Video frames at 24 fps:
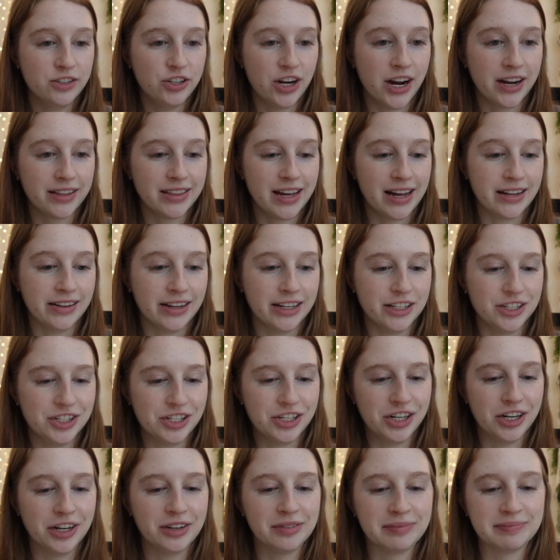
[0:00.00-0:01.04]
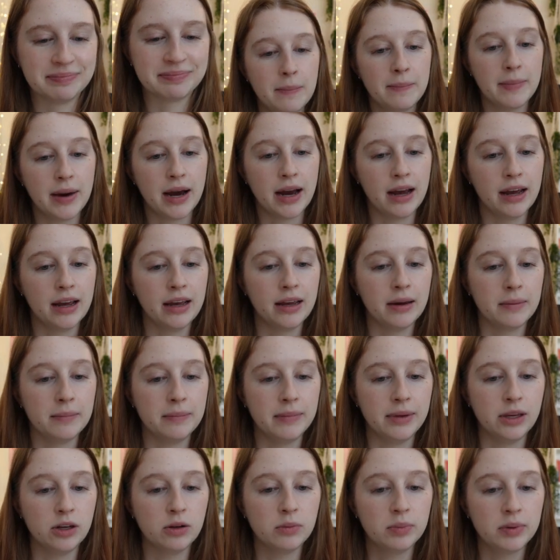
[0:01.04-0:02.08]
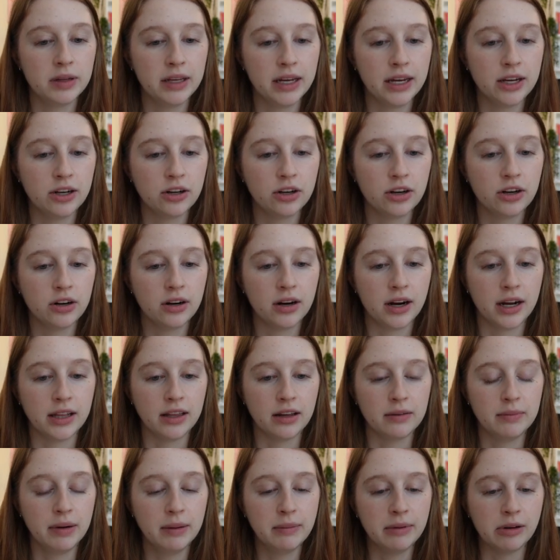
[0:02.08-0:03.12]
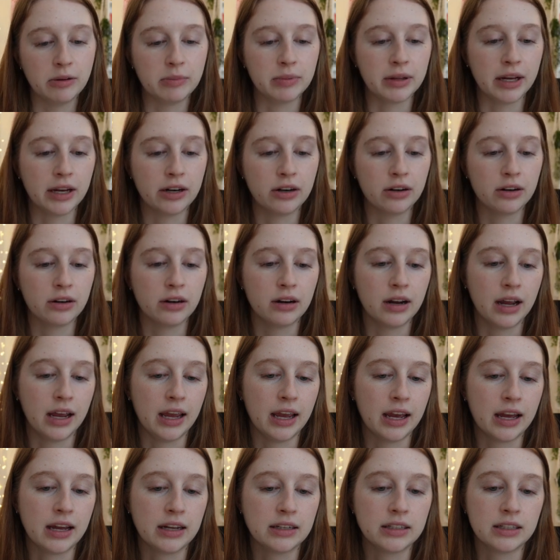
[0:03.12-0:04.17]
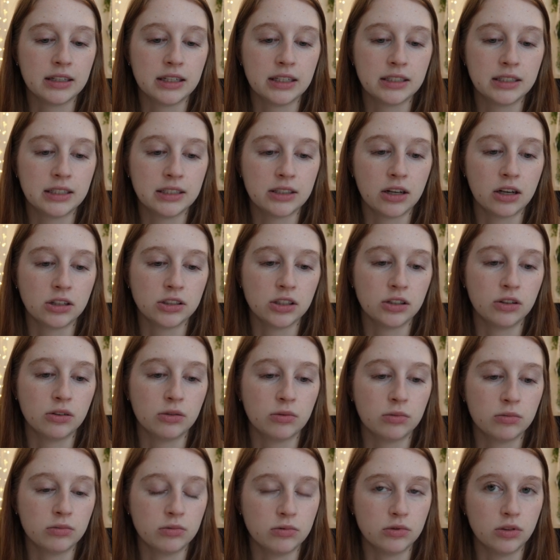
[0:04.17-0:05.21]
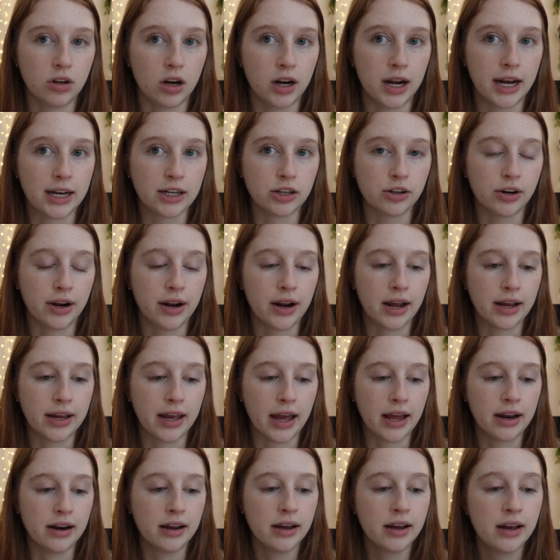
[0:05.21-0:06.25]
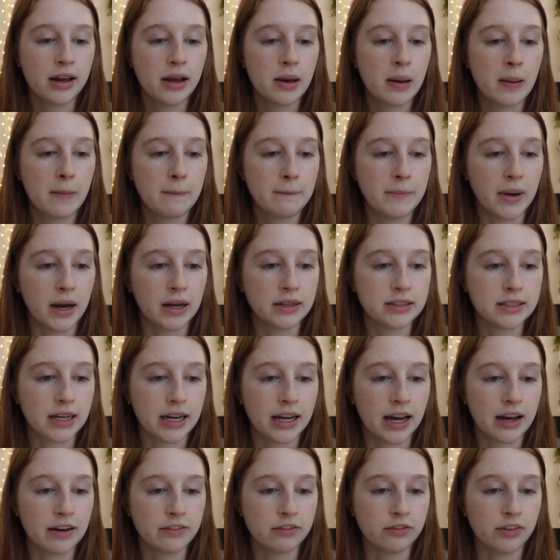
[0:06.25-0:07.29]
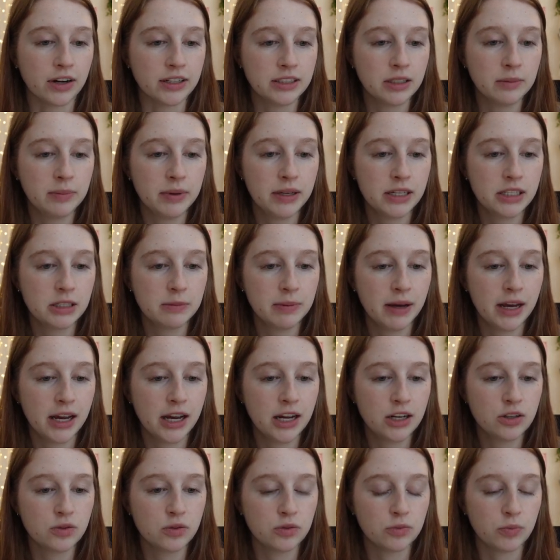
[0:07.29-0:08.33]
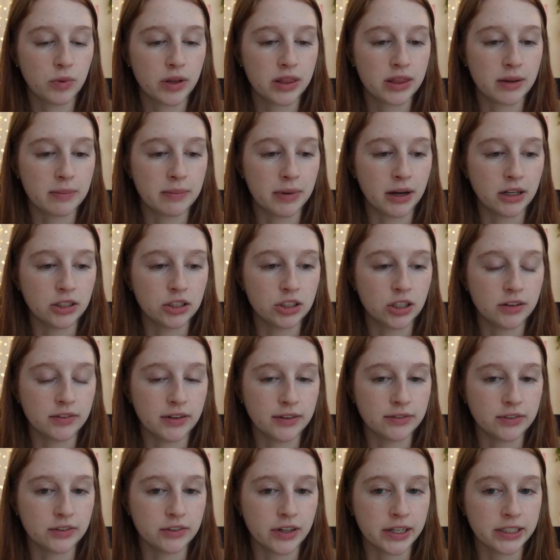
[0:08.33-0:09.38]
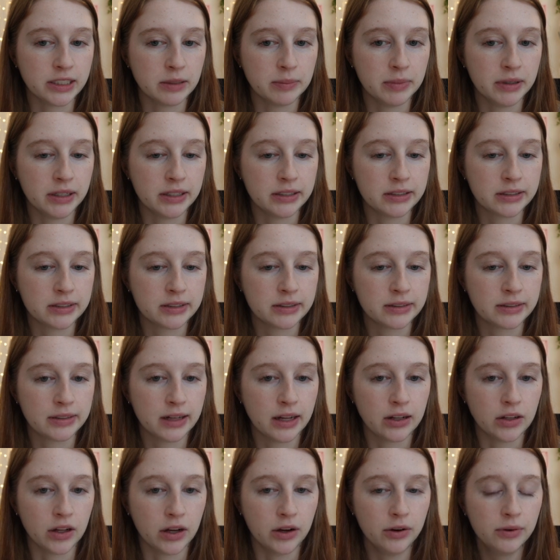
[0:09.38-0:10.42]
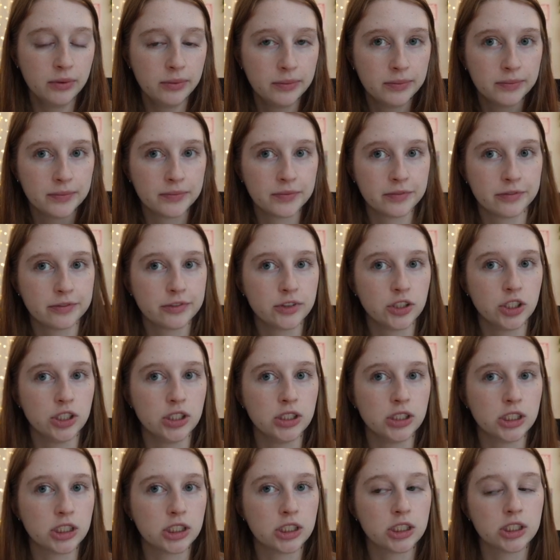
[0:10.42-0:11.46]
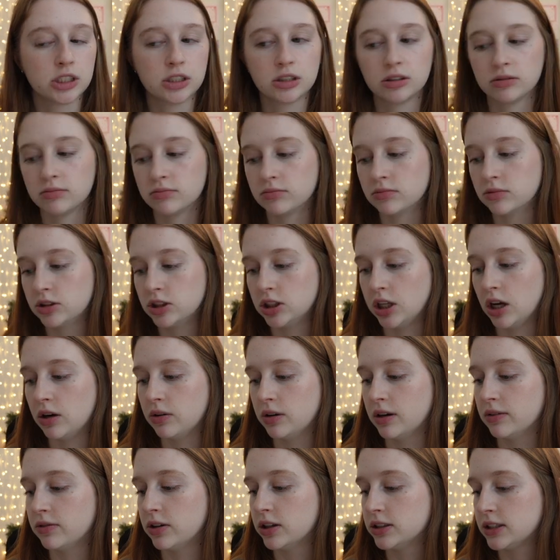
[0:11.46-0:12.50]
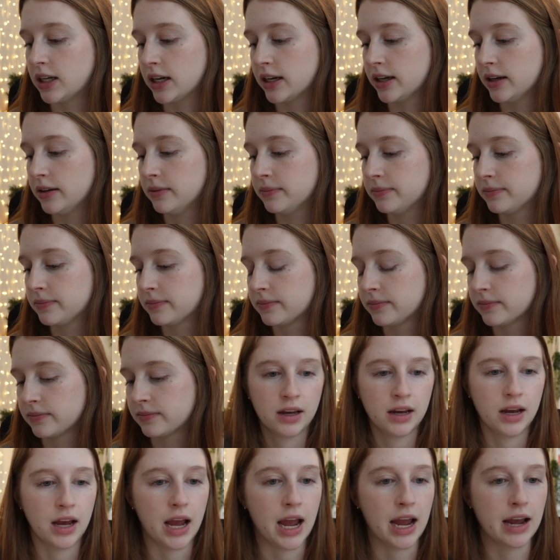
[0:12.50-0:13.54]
track that last year. My meal planner, I love my meal planner, and this is also not accurate again, but I have recipes page with a bunch of different recipes. Hello? She's slow, give her a second. I